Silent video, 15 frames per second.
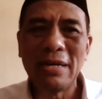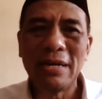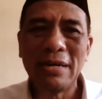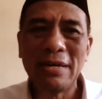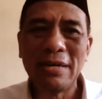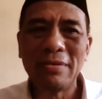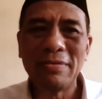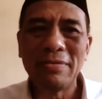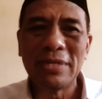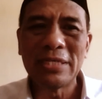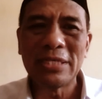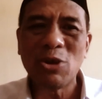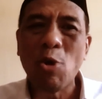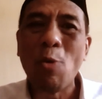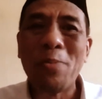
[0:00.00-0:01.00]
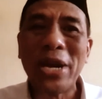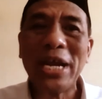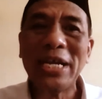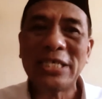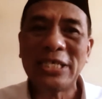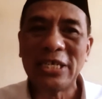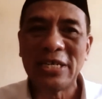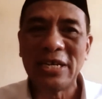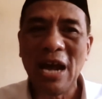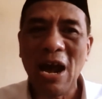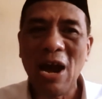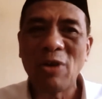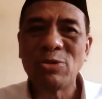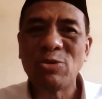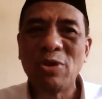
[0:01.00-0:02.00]
what's cooperation,
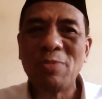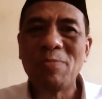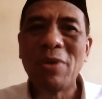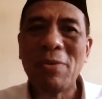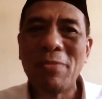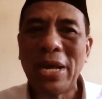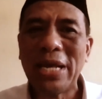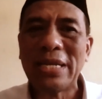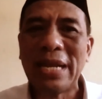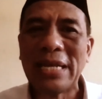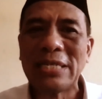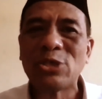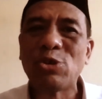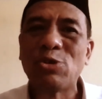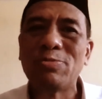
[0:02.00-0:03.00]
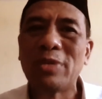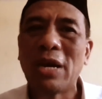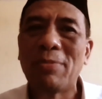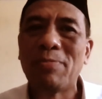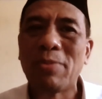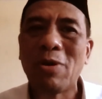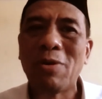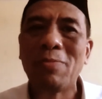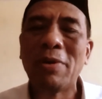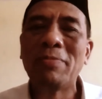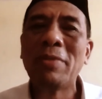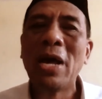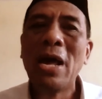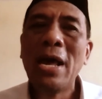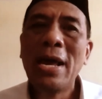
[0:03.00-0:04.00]
how to implement and solve the problem
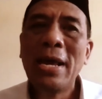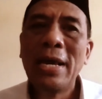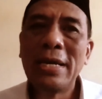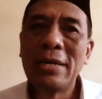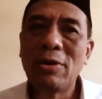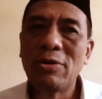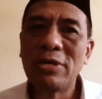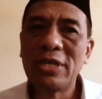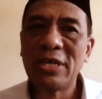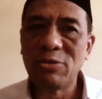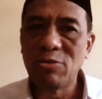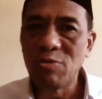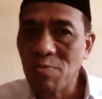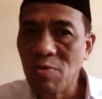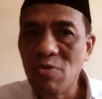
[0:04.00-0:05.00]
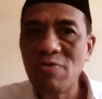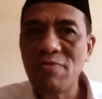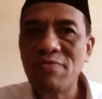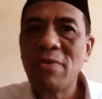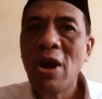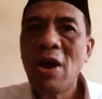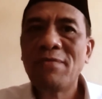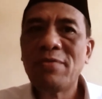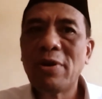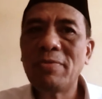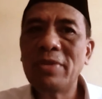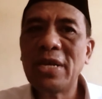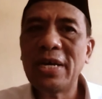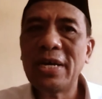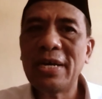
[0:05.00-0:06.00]
in order to move from
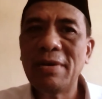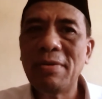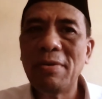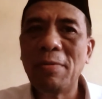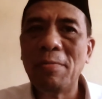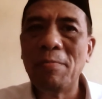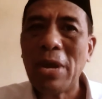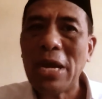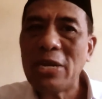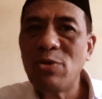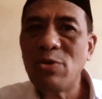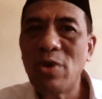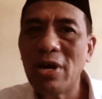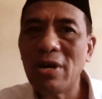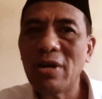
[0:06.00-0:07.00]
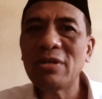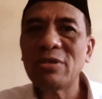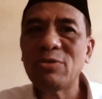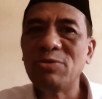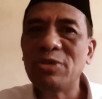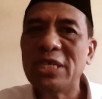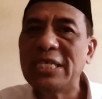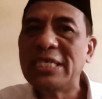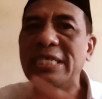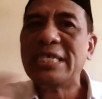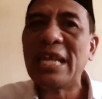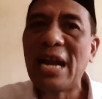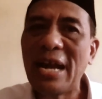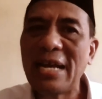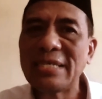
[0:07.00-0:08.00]
the manual to
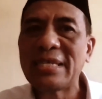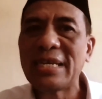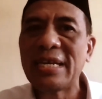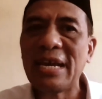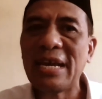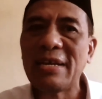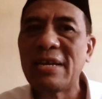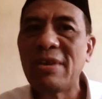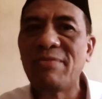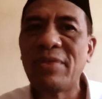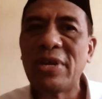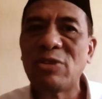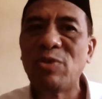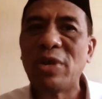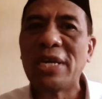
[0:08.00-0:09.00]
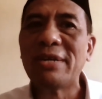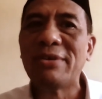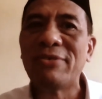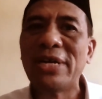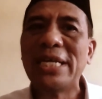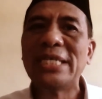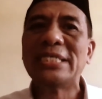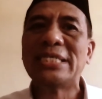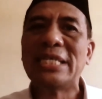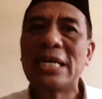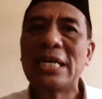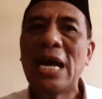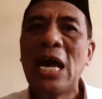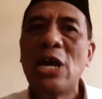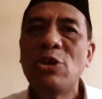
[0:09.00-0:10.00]
digitalizing and giving to increase
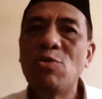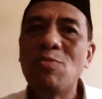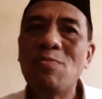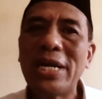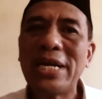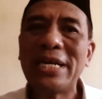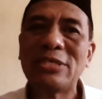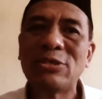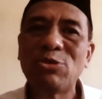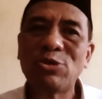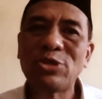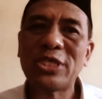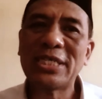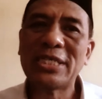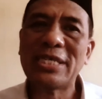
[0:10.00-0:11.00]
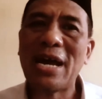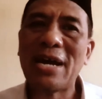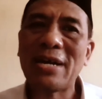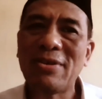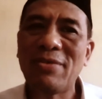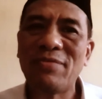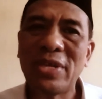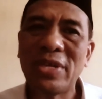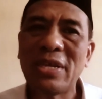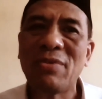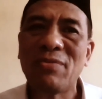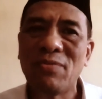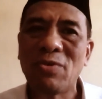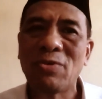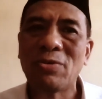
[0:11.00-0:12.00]
the human resources, the activity
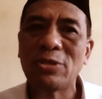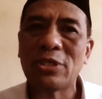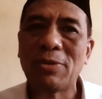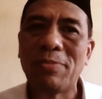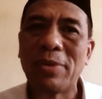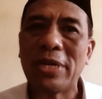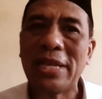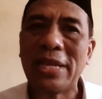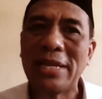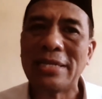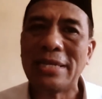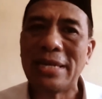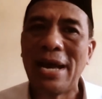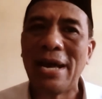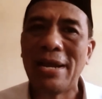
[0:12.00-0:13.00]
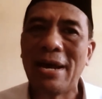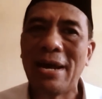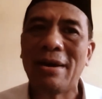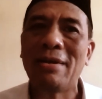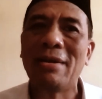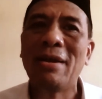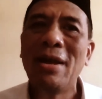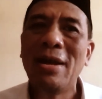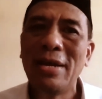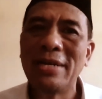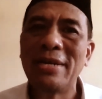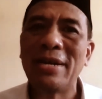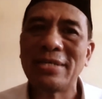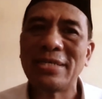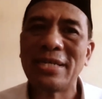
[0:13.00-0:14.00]
for supporting the halal
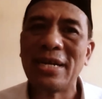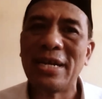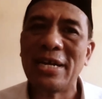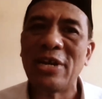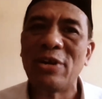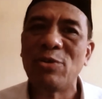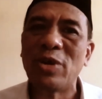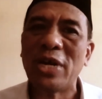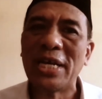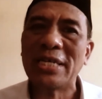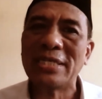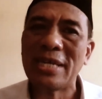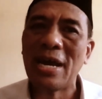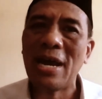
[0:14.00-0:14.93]
industry in Indonesia.